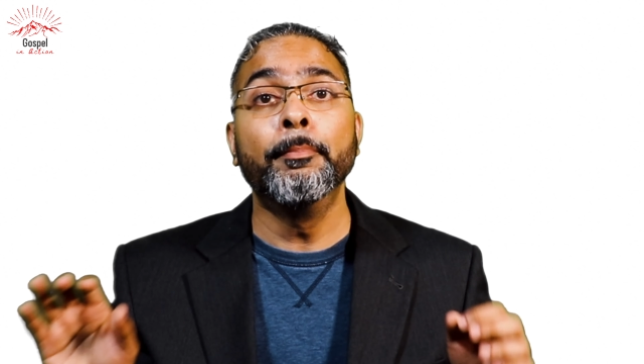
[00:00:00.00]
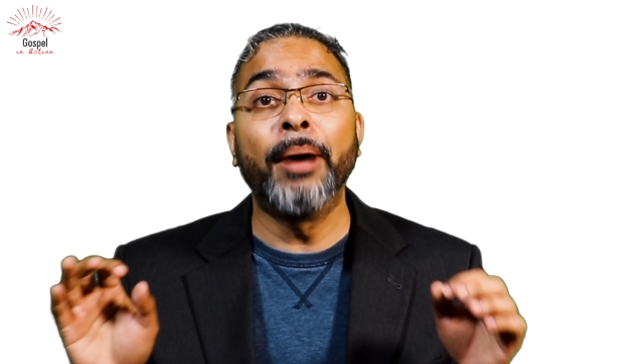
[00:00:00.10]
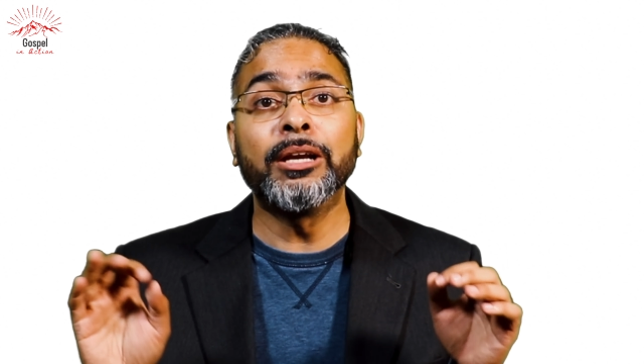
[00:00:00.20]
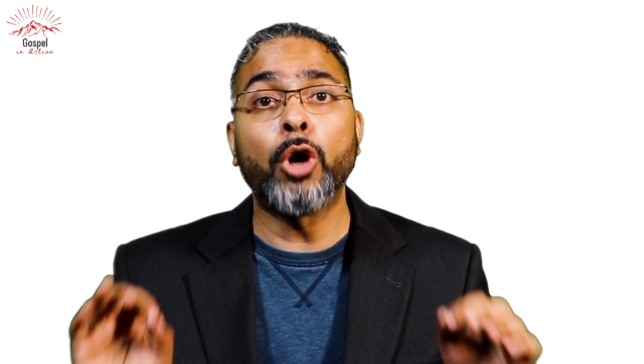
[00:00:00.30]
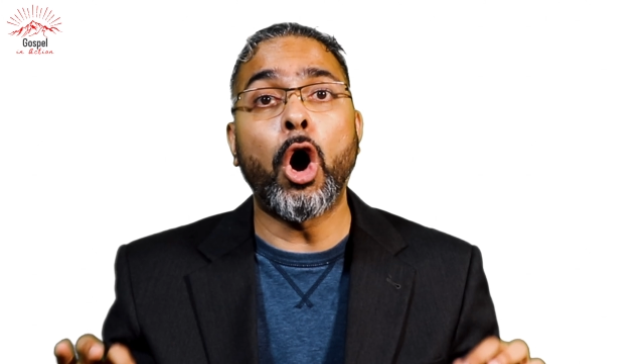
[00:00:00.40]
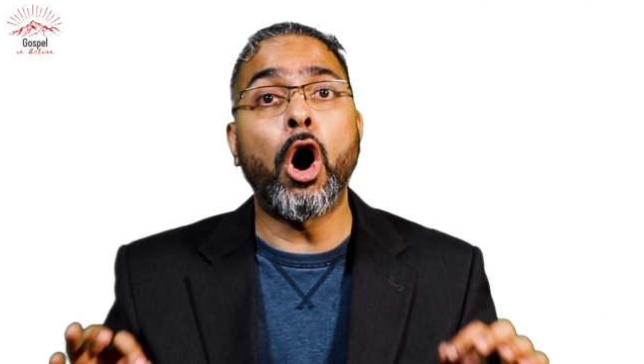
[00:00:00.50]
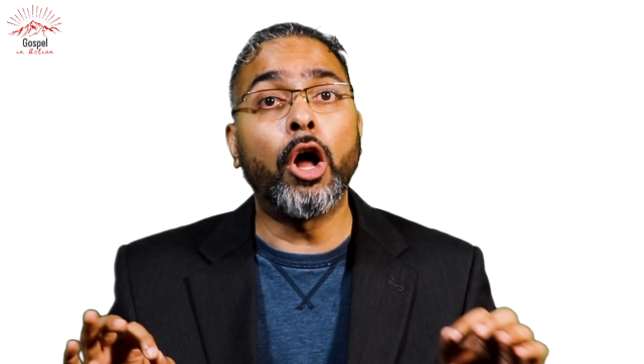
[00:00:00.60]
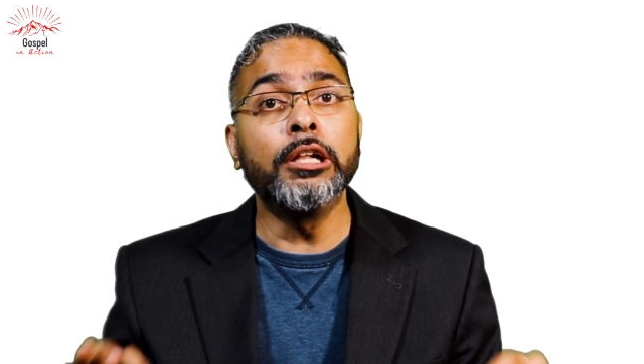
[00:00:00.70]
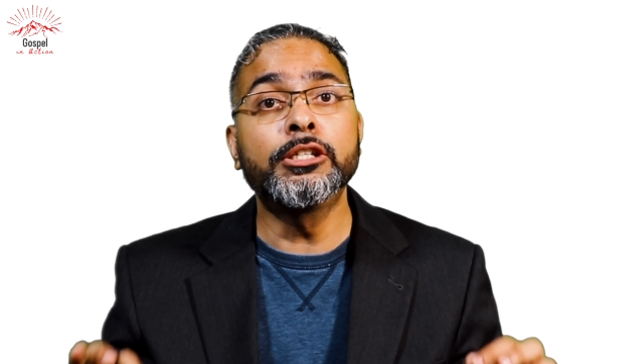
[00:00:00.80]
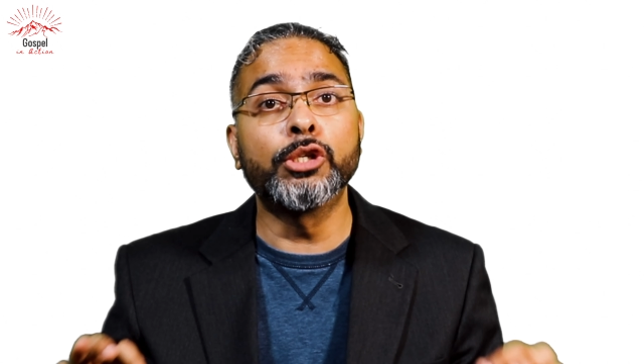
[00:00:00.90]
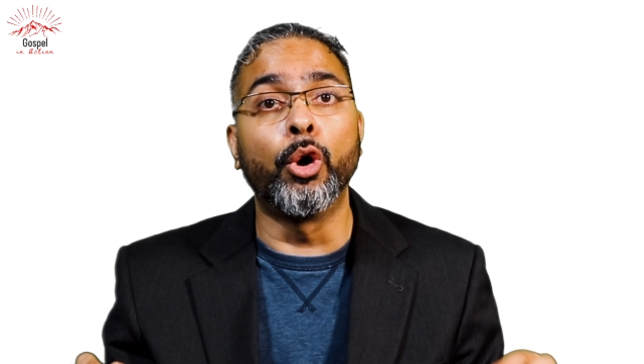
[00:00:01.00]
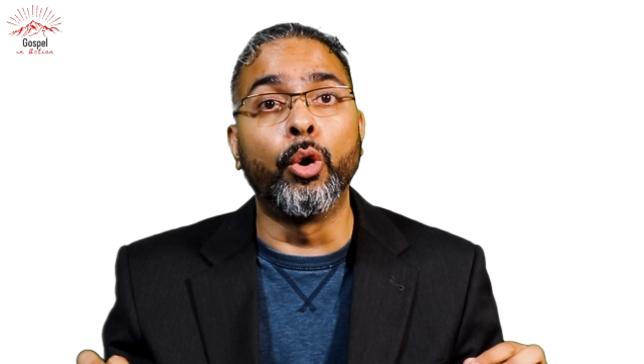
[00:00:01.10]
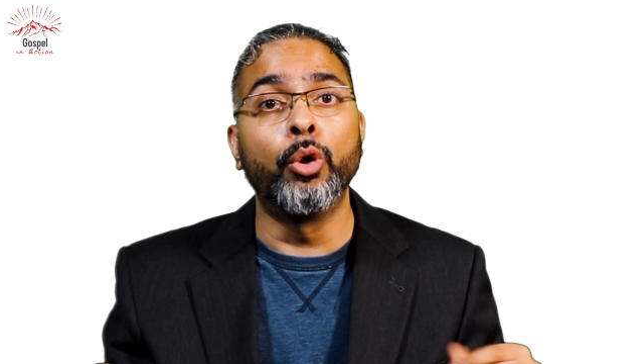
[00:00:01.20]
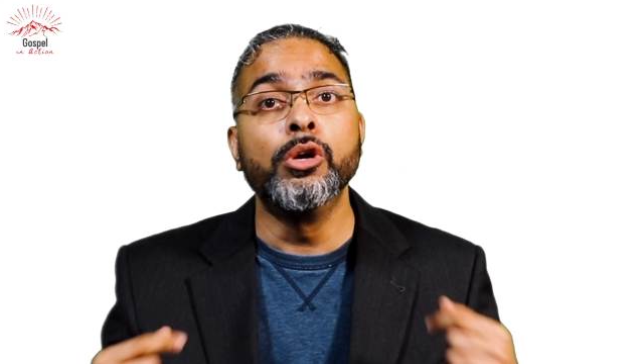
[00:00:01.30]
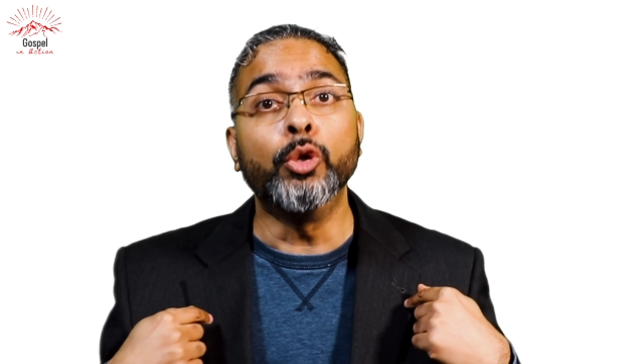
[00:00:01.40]
but
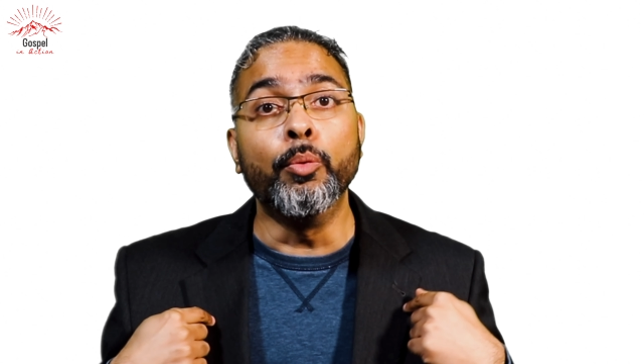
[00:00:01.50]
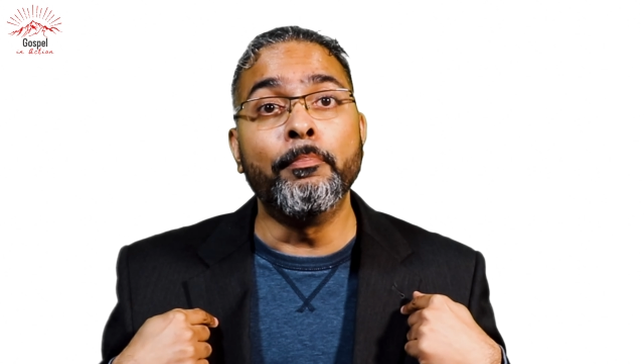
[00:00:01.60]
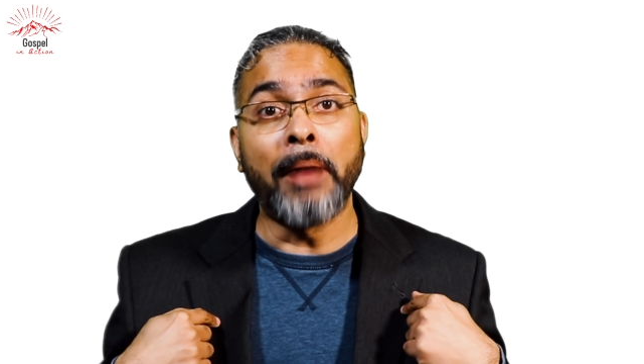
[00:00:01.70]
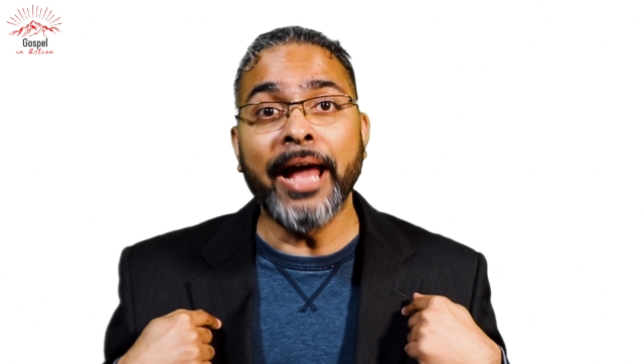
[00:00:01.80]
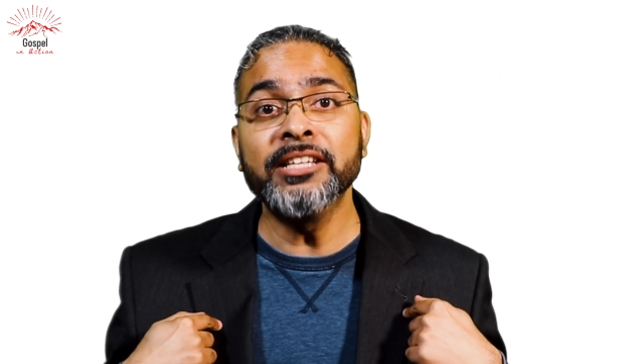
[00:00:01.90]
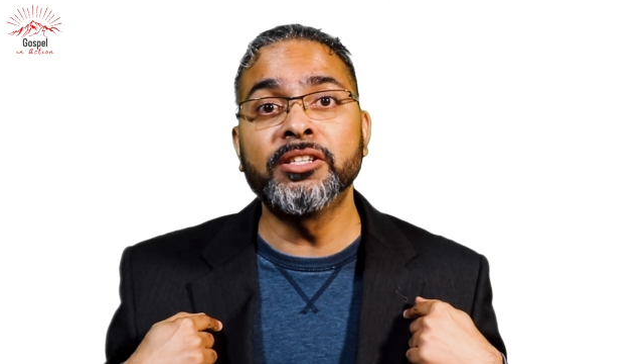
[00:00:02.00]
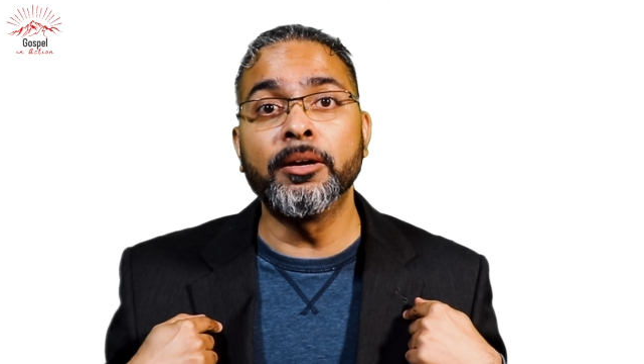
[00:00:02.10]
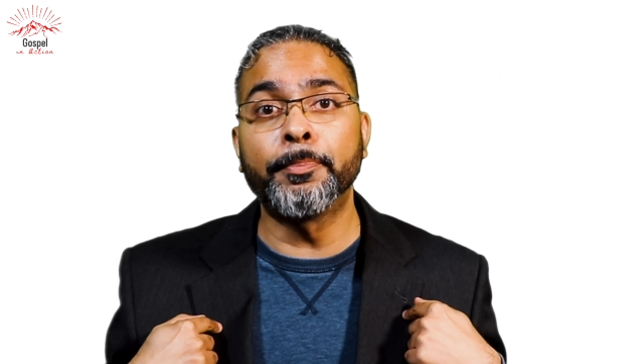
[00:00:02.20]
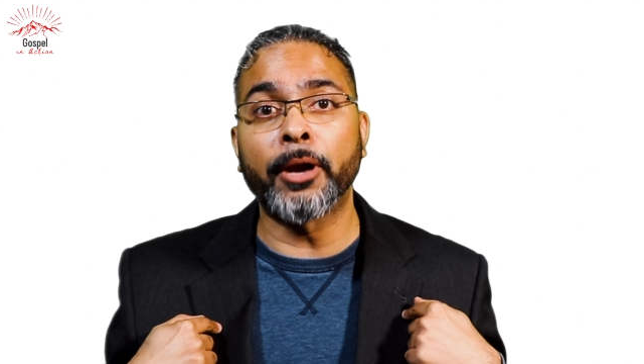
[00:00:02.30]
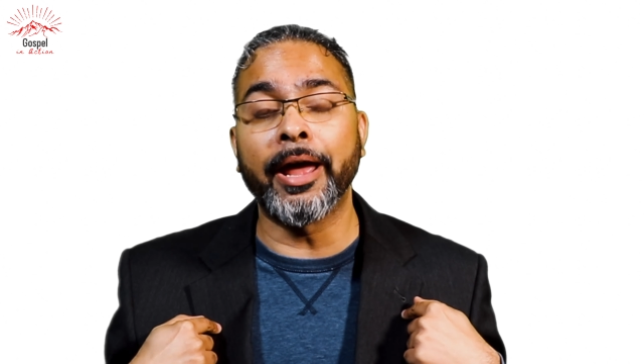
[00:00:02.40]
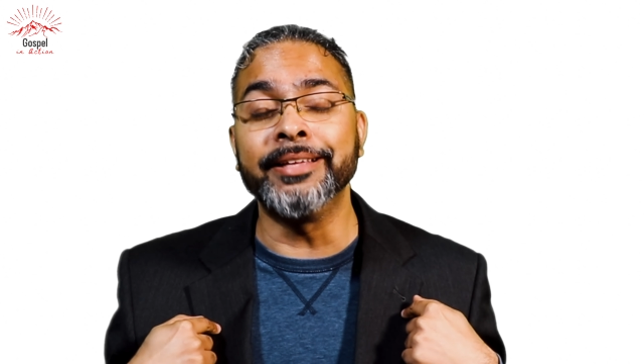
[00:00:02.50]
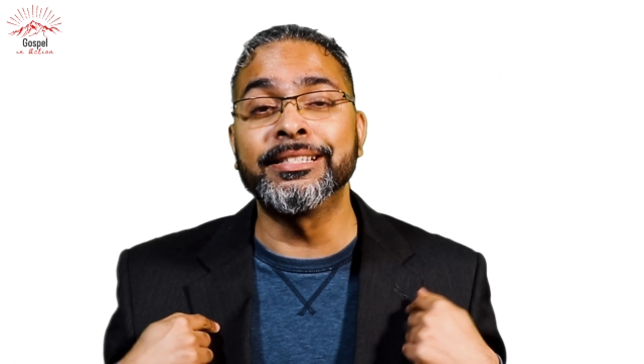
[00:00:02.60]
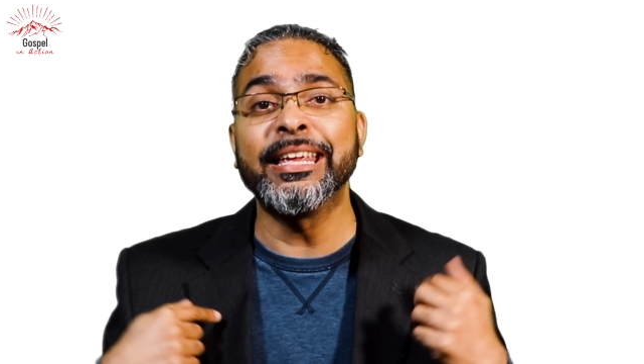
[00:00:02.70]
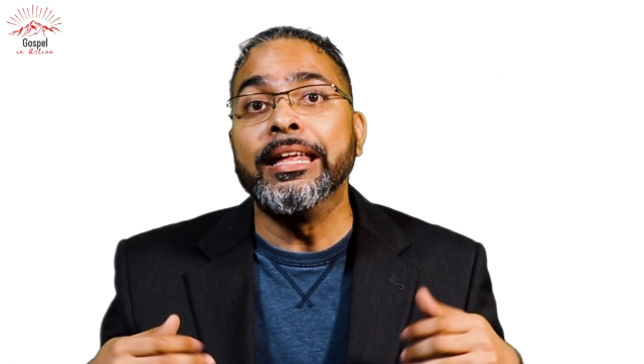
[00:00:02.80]
also, to my surprise,